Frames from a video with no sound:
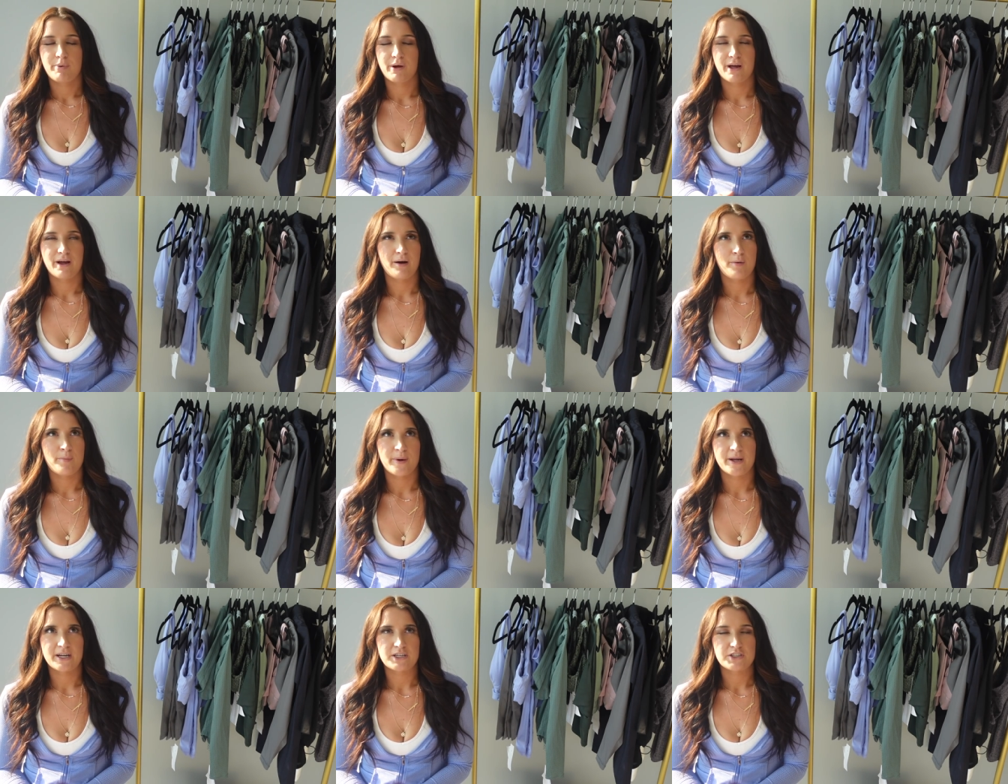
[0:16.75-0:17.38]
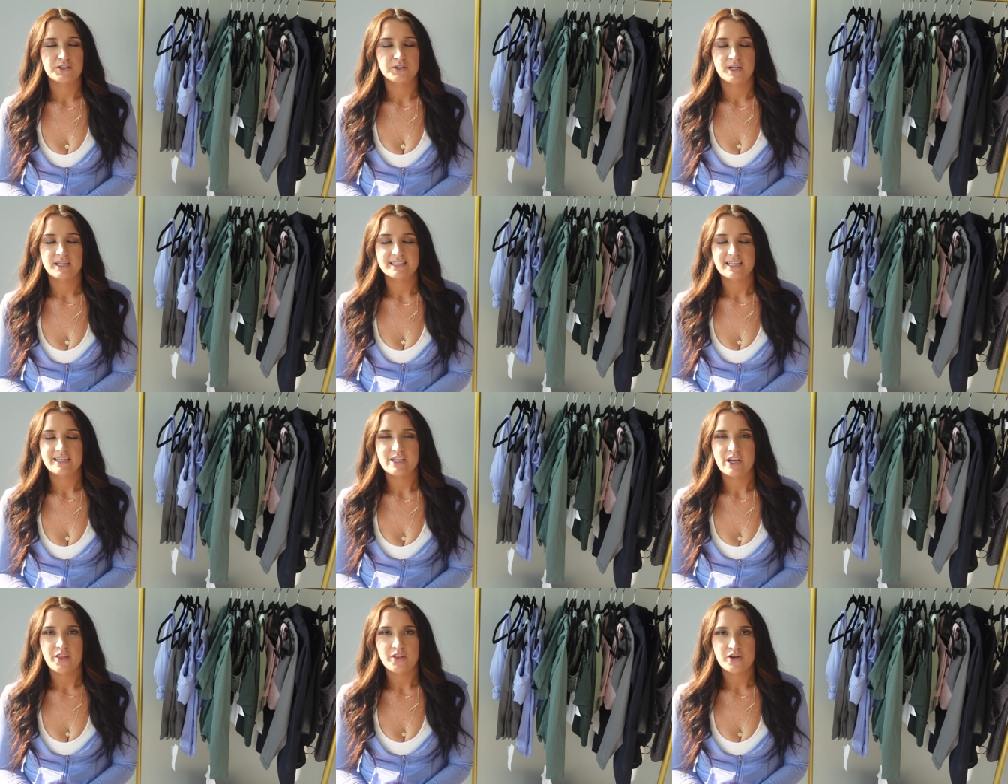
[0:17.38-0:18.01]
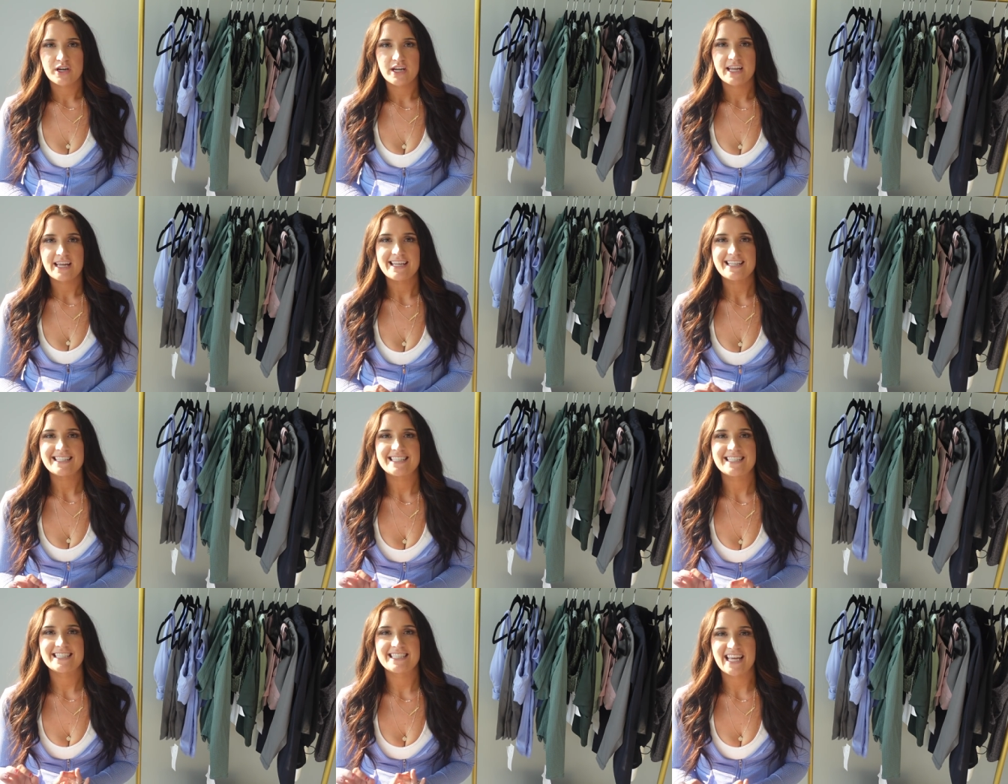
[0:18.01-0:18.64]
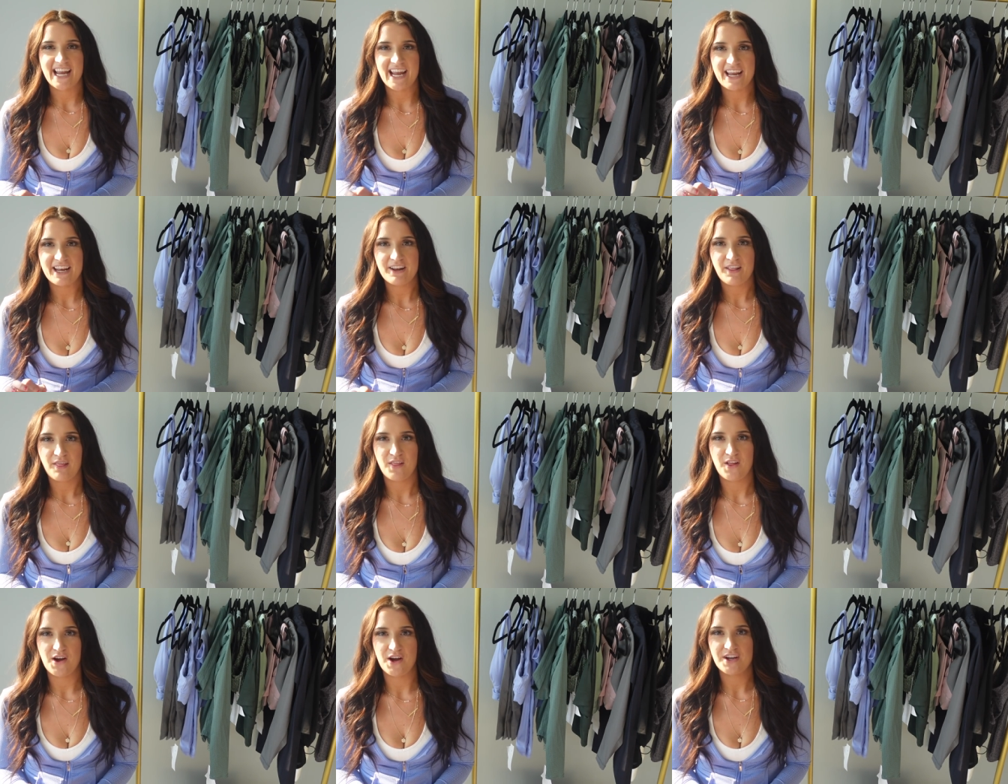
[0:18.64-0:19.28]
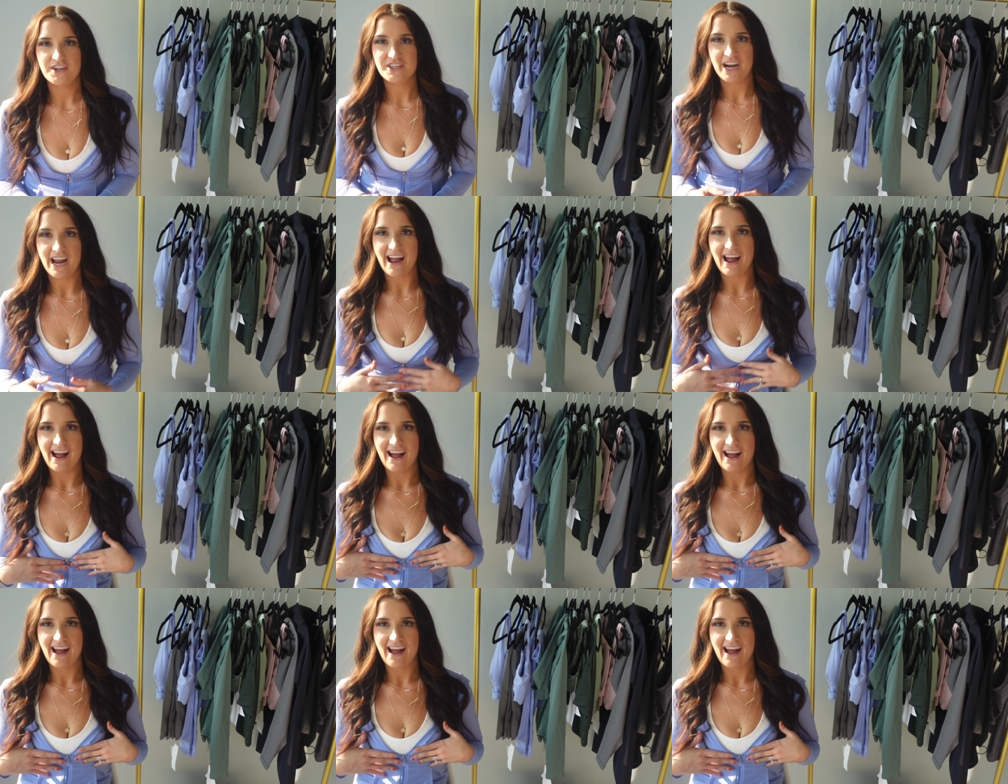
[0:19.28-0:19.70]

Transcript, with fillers: But oh my gosh, you guys, another insane launch.